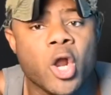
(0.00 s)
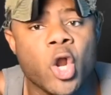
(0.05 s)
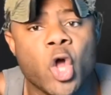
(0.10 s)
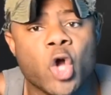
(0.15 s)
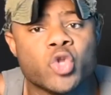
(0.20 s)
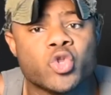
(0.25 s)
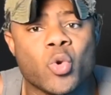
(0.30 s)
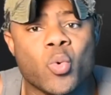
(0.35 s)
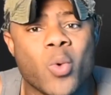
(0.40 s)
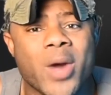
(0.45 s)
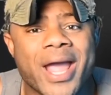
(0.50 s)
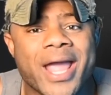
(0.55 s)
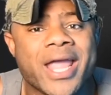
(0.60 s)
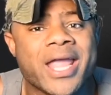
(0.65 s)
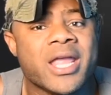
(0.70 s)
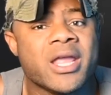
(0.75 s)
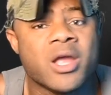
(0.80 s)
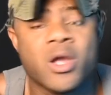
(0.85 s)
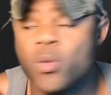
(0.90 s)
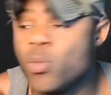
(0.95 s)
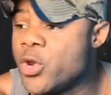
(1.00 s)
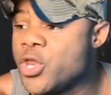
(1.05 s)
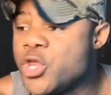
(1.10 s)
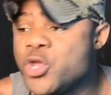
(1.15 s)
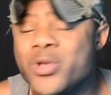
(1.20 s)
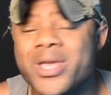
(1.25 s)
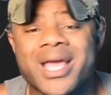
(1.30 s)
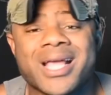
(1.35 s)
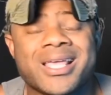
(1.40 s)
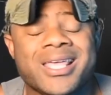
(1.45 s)
along the way,
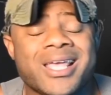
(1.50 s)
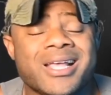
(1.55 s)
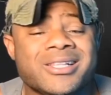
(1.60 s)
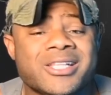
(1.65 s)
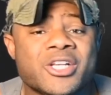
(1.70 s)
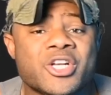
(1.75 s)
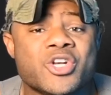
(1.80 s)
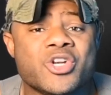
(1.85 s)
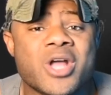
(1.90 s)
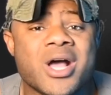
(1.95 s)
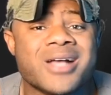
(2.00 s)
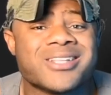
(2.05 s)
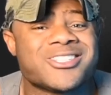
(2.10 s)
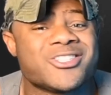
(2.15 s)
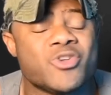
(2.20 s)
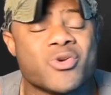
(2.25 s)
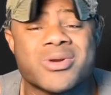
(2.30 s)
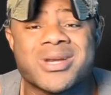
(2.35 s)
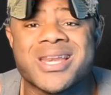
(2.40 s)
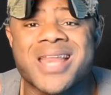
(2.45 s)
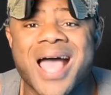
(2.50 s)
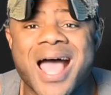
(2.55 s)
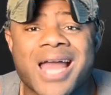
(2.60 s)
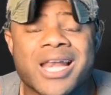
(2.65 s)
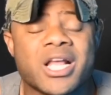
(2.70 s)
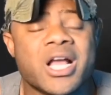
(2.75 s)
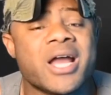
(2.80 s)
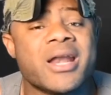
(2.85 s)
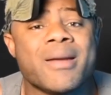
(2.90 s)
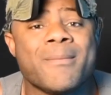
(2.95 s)
when you get kicked in the nuts, you're
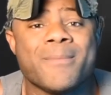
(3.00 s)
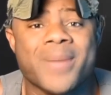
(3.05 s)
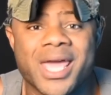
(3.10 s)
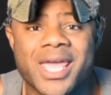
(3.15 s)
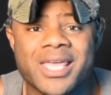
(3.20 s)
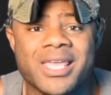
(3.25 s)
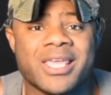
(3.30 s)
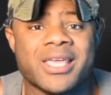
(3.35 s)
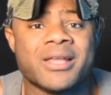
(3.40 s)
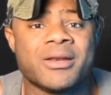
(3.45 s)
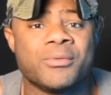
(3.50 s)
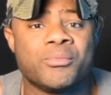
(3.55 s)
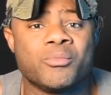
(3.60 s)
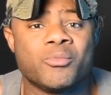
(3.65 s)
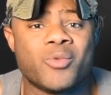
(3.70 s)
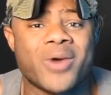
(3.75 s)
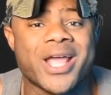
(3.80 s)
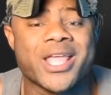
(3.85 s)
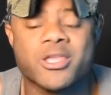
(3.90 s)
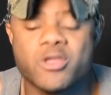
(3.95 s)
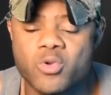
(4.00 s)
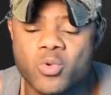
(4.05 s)
not gonna make it, right?